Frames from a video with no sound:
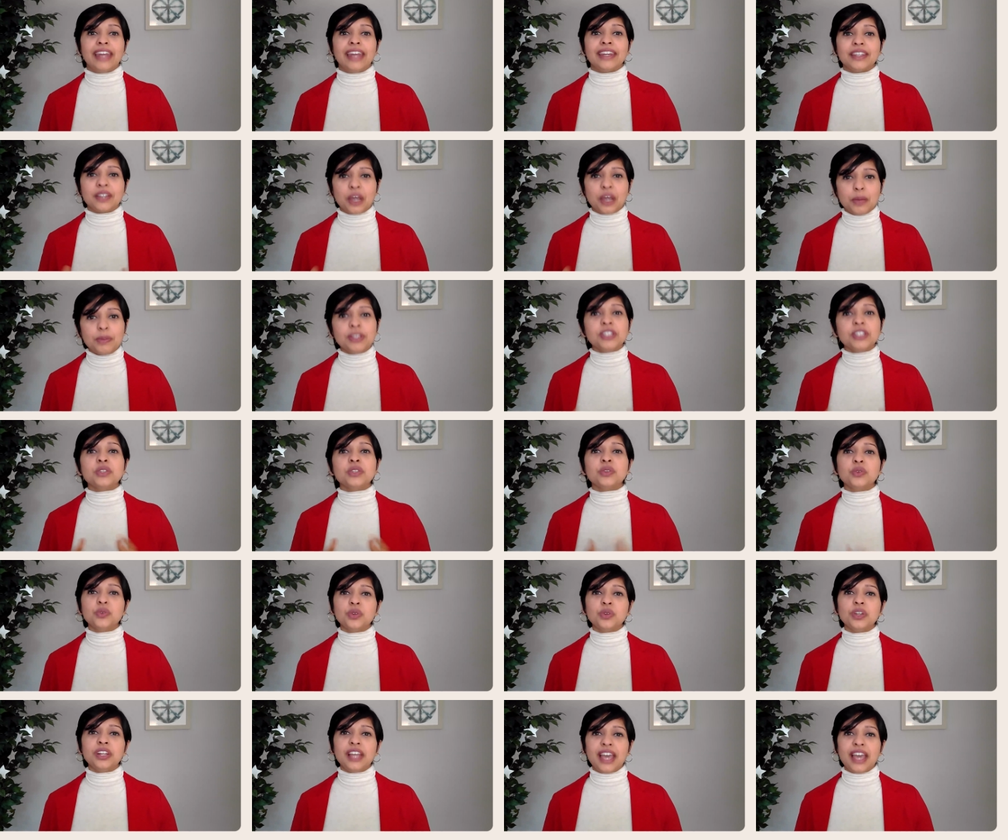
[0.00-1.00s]
and coming to
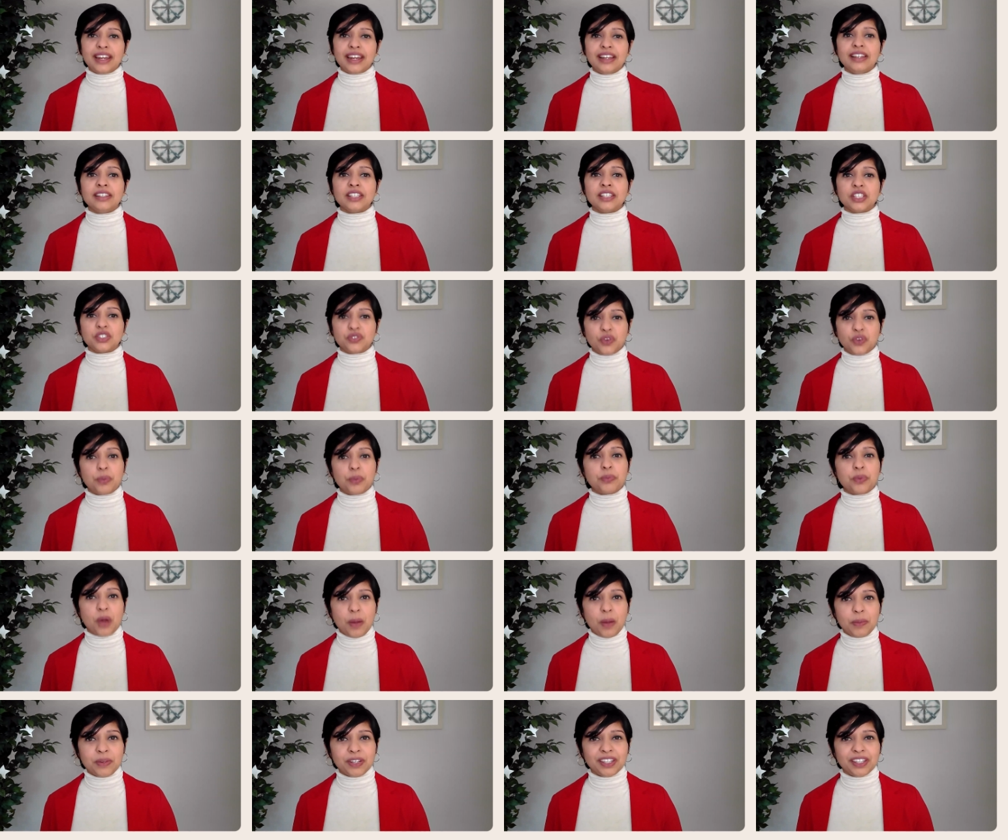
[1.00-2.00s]
Google Analytics 4
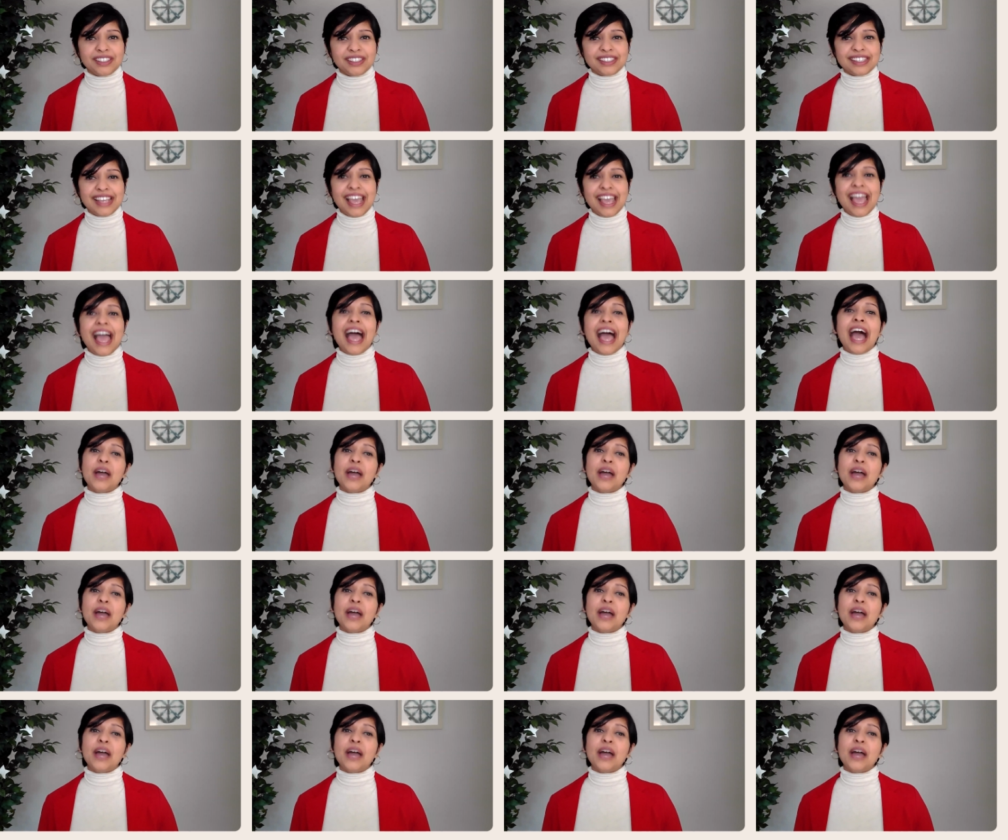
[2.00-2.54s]
properties,